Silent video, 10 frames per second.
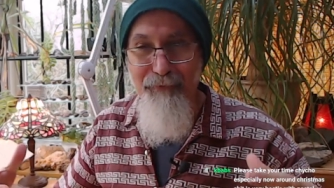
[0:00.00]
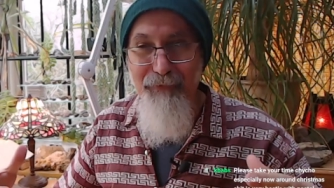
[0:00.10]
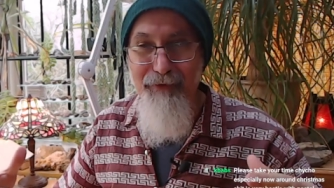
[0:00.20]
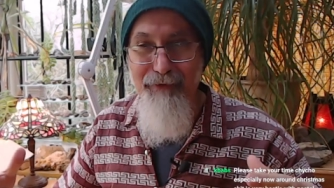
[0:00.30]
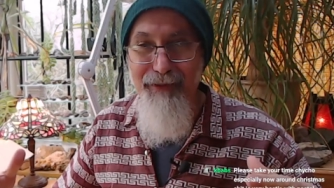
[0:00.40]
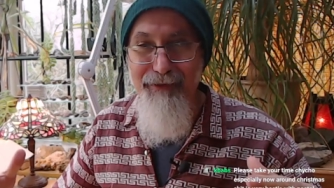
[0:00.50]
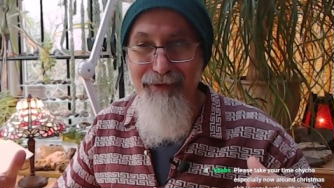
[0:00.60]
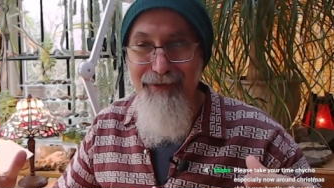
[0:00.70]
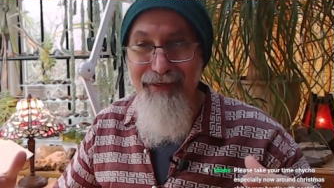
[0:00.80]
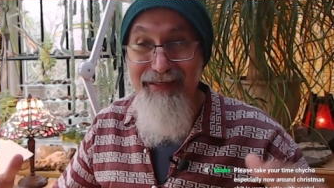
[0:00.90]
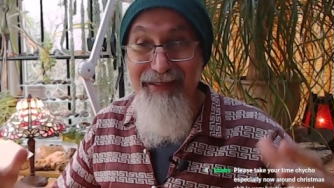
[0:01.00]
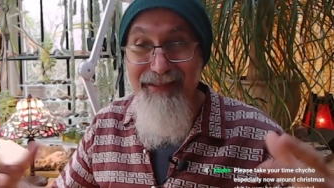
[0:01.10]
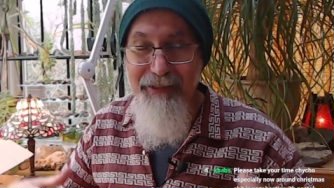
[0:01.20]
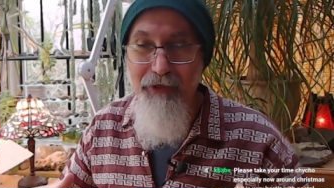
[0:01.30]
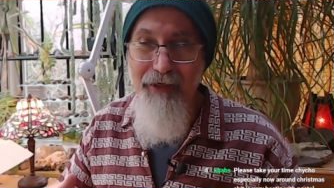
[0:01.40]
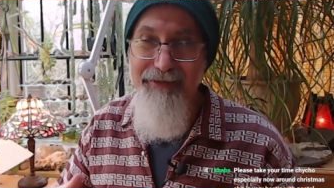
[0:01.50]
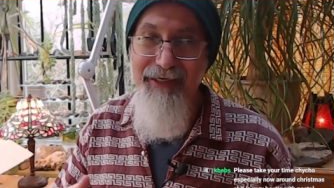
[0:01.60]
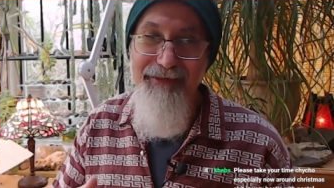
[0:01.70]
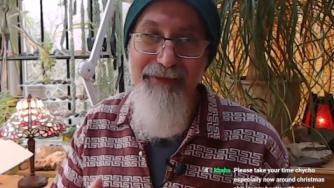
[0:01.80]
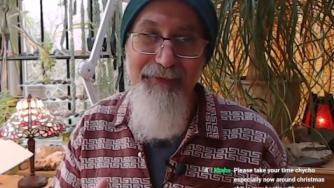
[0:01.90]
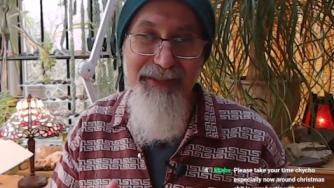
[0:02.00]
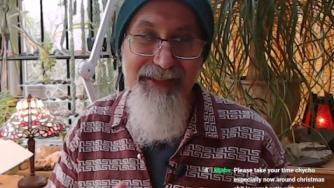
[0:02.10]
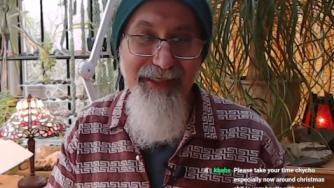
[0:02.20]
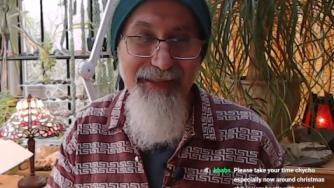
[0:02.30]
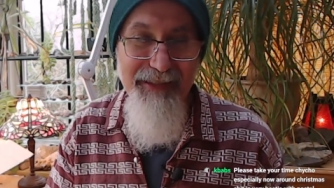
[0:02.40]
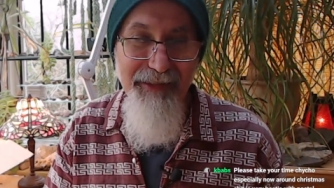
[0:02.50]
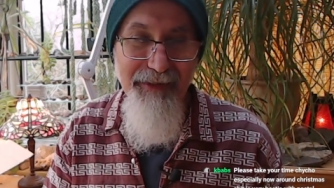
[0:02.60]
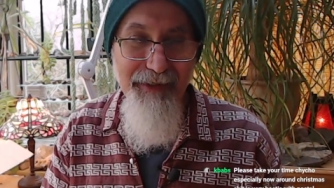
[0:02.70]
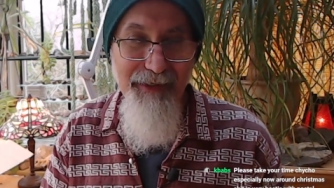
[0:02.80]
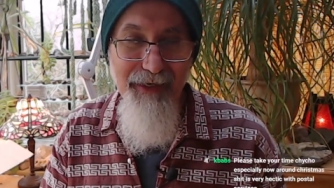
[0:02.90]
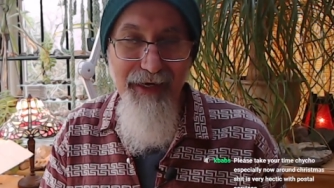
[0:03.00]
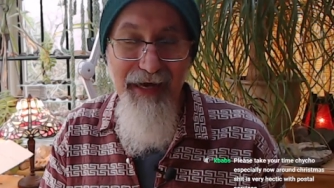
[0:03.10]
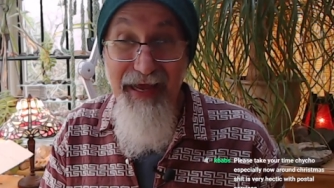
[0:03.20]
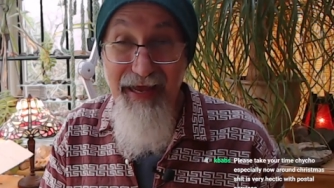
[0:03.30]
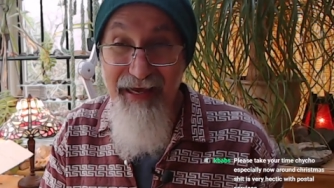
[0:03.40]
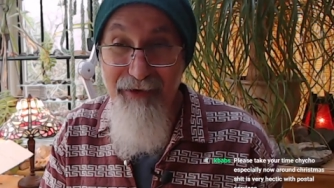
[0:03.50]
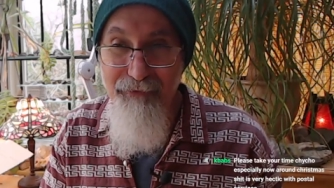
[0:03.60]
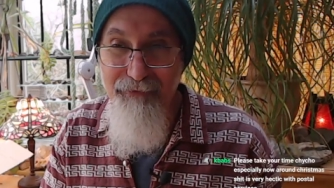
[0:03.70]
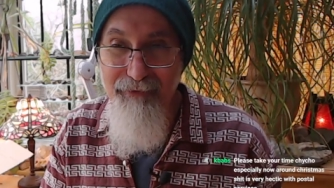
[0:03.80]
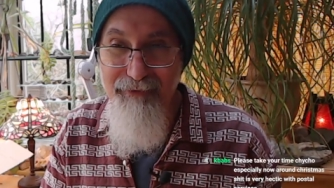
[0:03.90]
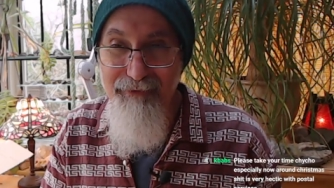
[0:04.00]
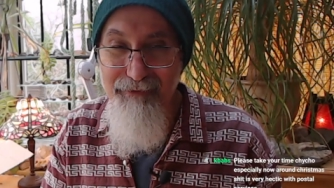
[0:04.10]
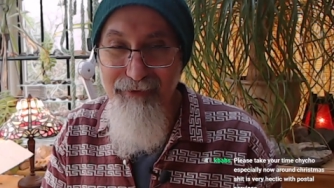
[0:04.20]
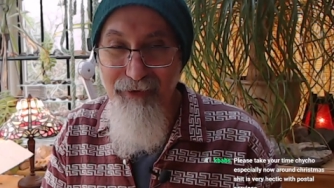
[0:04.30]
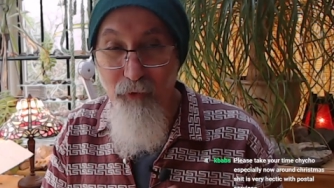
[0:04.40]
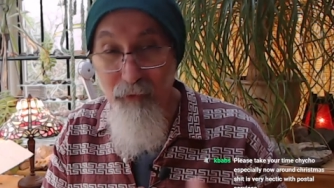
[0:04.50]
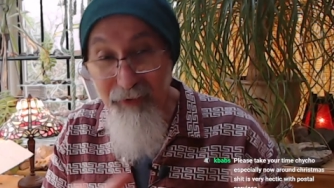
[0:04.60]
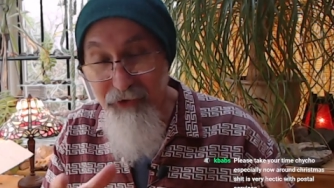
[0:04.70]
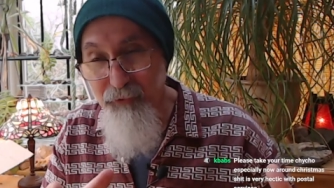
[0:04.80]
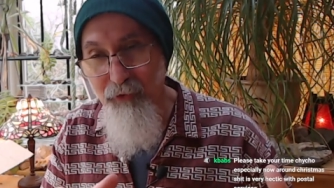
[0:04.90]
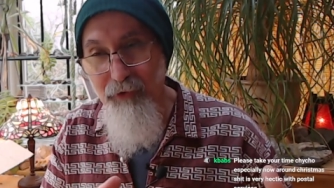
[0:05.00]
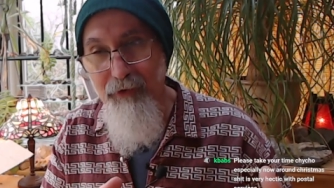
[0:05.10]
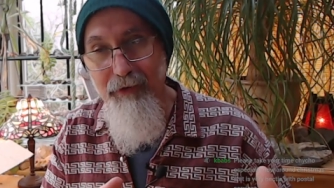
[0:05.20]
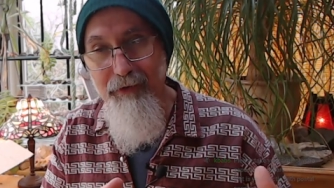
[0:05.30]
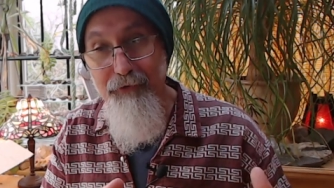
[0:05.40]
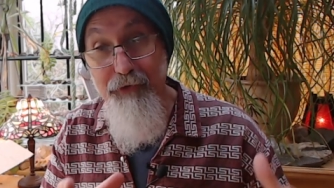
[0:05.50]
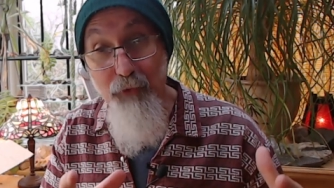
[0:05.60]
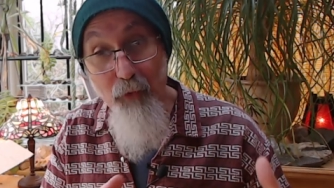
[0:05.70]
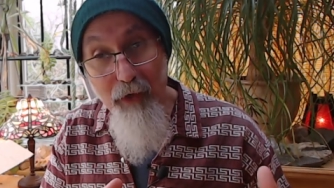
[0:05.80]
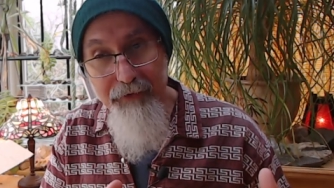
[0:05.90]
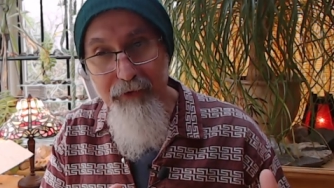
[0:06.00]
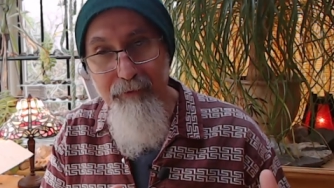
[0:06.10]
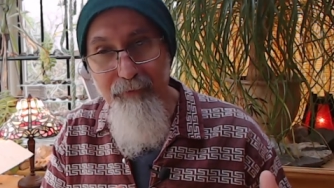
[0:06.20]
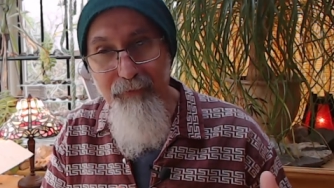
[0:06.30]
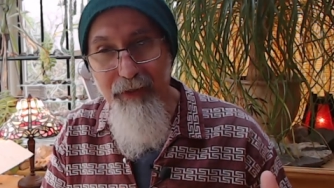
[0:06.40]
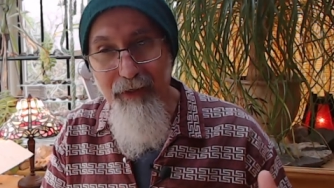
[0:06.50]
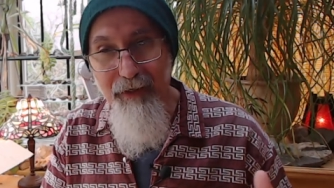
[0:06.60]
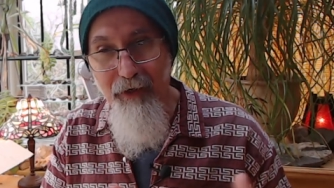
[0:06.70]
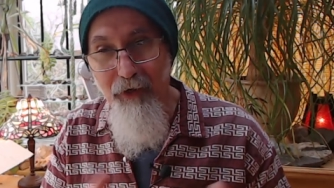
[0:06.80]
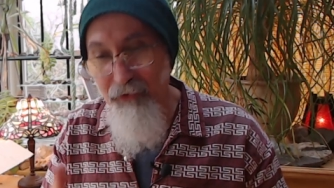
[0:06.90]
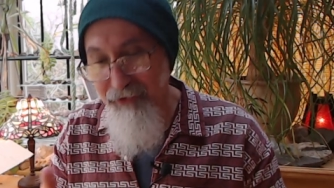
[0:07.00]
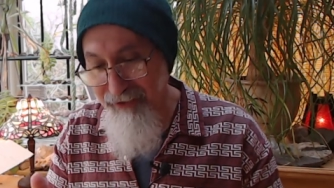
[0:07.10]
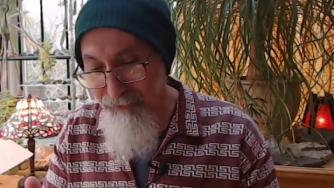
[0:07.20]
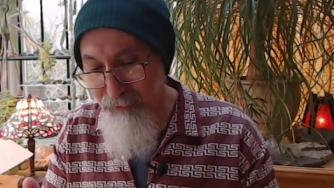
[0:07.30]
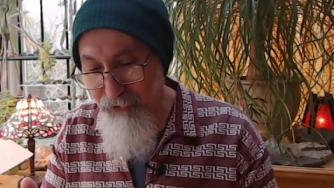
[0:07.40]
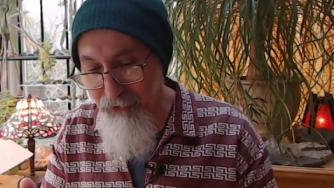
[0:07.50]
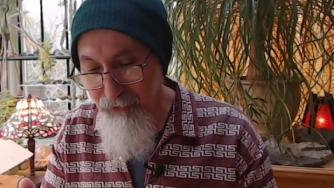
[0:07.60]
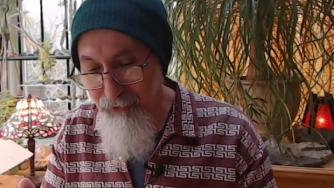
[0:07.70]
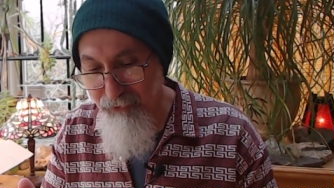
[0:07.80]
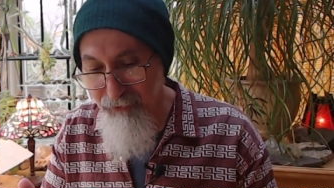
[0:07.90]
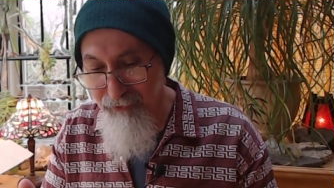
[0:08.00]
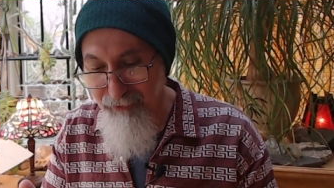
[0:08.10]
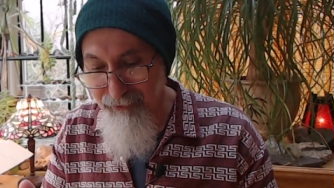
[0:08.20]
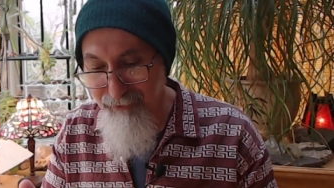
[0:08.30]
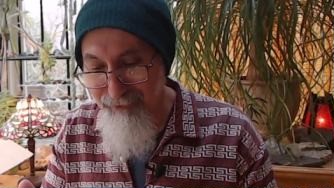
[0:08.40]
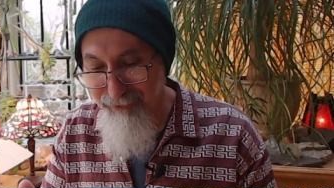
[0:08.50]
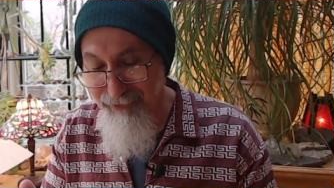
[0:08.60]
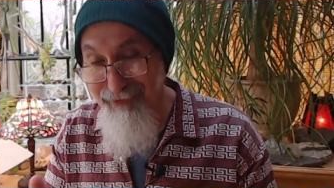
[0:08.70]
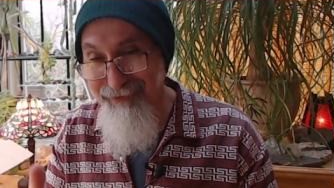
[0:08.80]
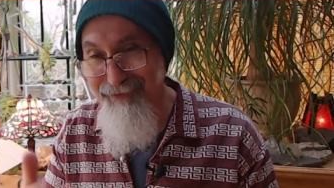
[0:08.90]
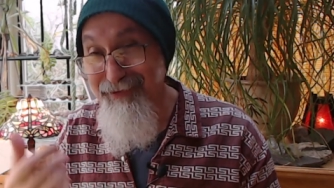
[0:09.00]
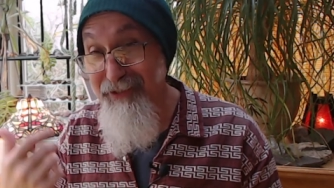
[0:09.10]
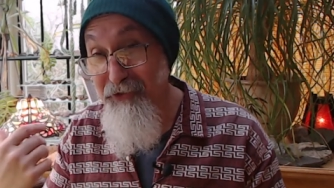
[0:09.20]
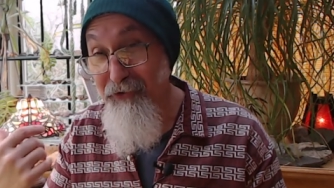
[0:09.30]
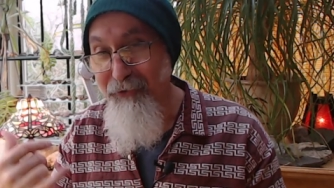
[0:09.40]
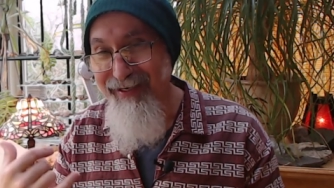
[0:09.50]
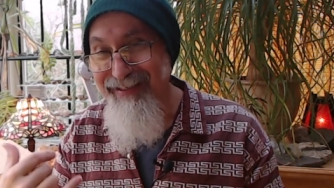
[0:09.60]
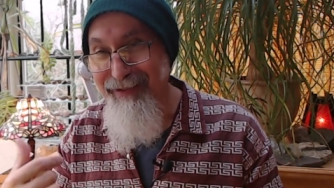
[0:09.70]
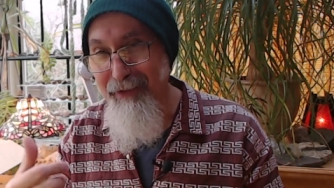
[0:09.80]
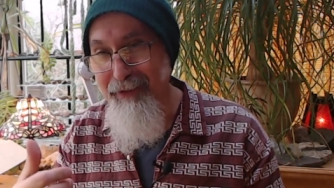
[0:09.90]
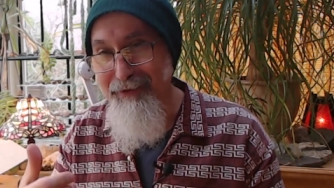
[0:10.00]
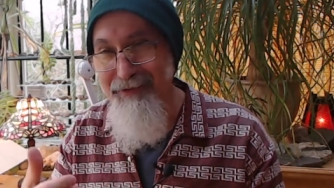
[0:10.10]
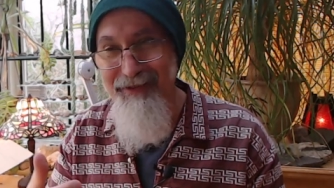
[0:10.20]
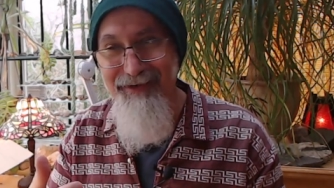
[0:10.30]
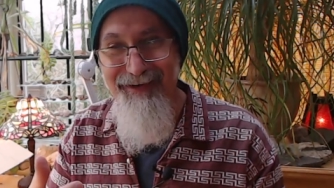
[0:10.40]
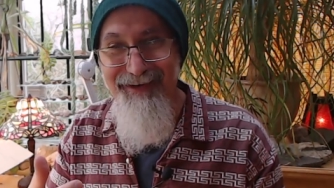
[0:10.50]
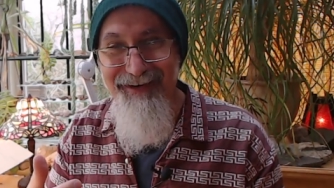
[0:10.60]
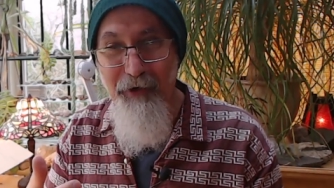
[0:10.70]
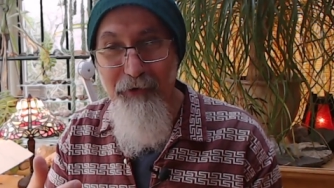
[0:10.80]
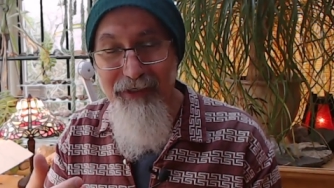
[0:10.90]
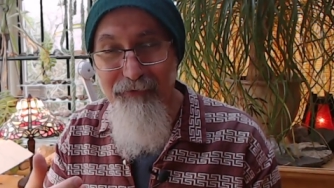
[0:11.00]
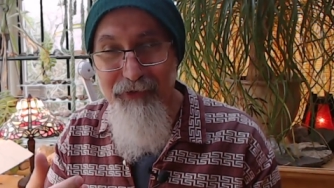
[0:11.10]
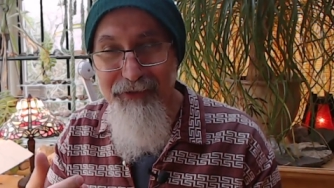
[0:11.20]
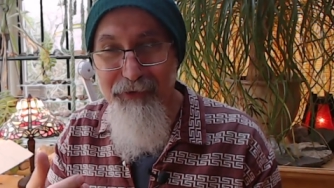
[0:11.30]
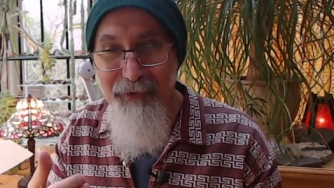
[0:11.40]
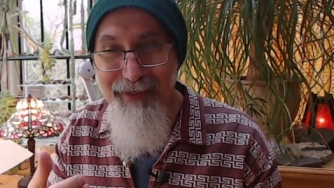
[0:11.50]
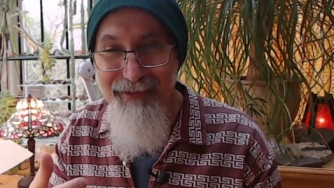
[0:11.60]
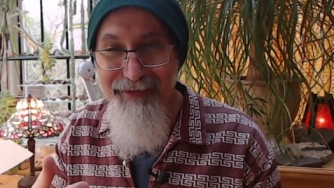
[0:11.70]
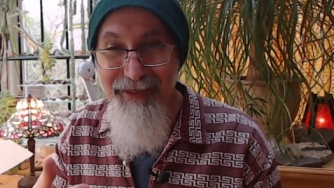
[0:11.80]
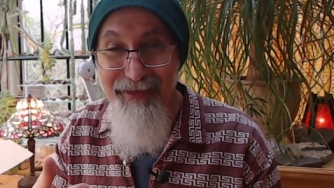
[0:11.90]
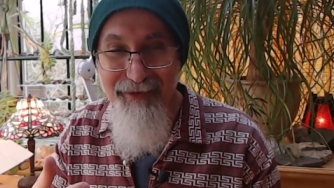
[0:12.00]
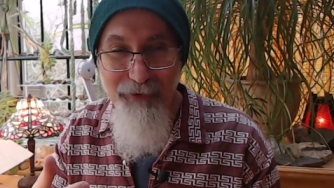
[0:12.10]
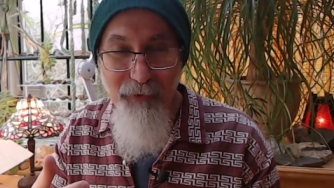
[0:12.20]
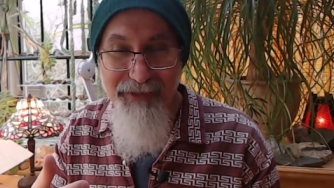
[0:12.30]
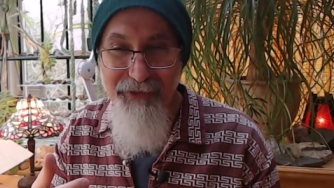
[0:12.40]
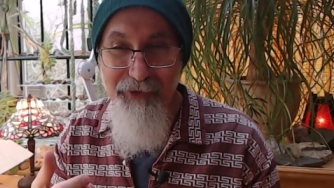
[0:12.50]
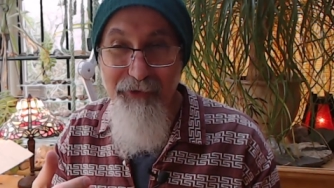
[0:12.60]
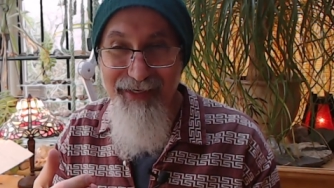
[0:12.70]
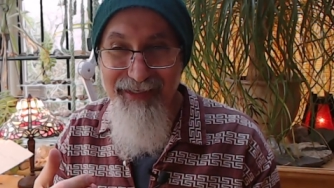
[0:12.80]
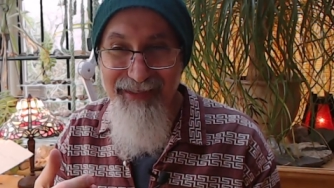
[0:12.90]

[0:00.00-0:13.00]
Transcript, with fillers: right and then he contacted me said listen i have a whole bunch more do you want them i'll give them to you these are graded things i'll give you the great the, the ones that are graded